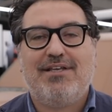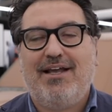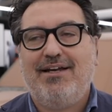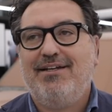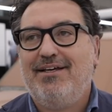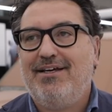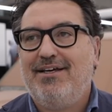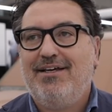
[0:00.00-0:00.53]

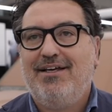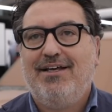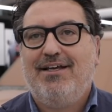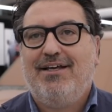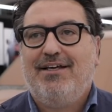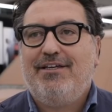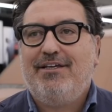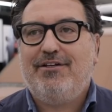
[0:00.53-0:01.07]
And
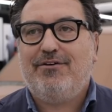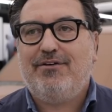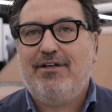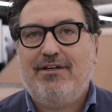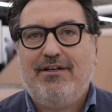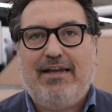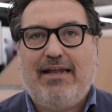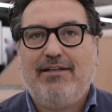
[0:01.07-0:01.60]
you know,
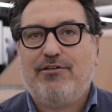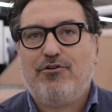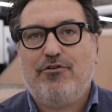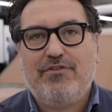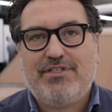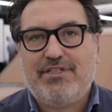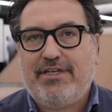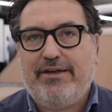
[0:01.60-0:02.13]
Land
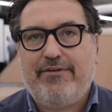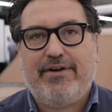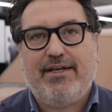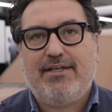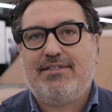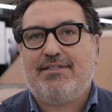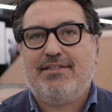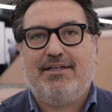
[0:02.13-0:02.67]
Rover
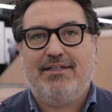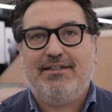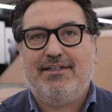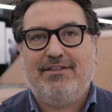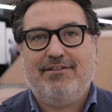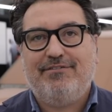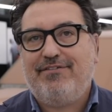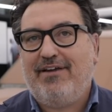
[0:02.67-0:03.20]
series, the
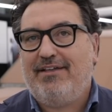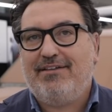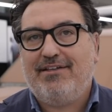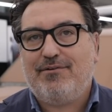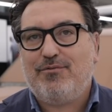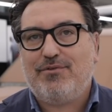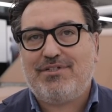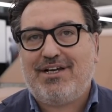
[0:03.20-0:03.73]

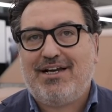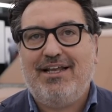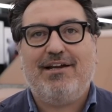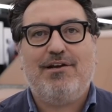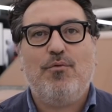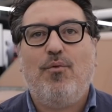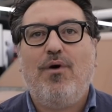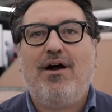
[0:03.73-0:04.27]
Defender was
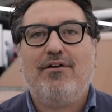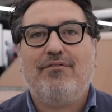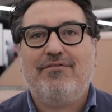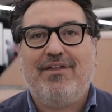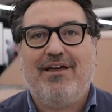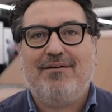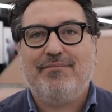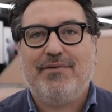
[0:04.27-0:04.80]
clearly one of
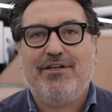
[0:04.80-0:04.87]
them.